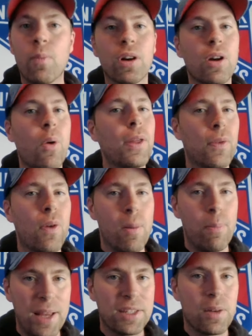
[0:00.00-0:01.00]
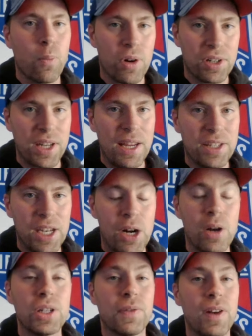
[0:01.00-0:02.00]
We're going through our best and worst case
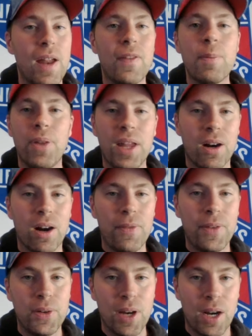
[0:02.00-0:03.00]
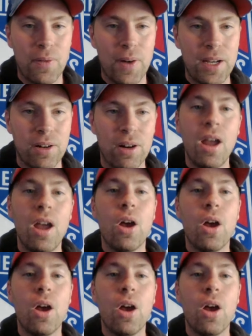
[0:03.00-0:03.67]
scenarios for every player on the New York Ranger.